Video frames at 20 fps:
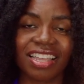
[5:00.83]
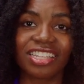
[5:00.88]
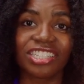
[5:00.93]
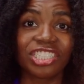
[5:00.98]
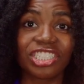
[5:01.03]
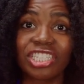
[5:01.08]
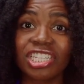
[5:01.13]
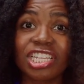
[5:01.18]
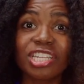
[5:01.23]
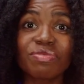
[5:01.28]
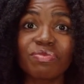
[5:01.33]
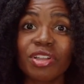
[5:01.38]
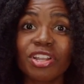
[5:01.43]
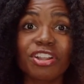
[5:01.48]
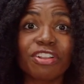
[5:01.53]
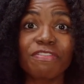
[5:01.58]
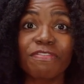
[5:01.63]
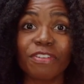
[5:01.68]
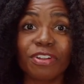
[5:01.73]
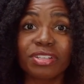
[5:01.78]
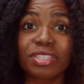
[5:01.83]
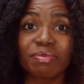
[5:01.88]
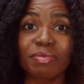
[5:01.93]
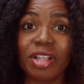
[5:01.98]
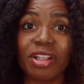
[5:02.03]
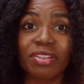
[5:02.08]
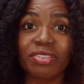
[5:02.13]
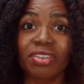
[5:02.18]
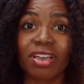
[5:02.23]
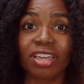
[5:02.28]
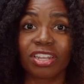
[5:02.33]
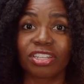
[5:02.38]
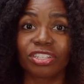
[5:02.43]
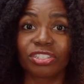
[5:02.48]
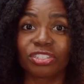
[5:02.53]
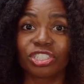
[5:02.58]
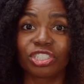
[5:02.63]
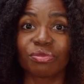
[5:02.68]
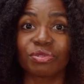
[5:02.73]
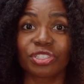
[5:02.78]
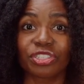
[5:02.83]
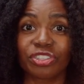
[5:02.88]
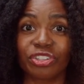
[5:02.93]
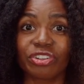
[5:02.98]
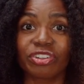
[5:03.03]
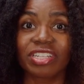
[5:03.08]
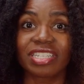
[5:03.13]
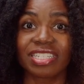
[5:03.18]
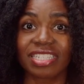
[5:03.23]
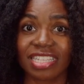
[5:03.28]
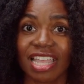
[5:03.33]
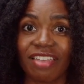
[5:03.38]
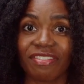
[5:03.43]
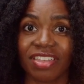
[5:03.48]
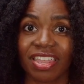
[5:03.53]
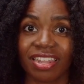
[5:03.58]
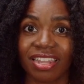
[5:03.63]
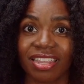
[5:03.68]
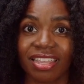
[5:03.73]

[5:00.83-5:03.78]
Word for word: she didn't run her first marathon until she was 37.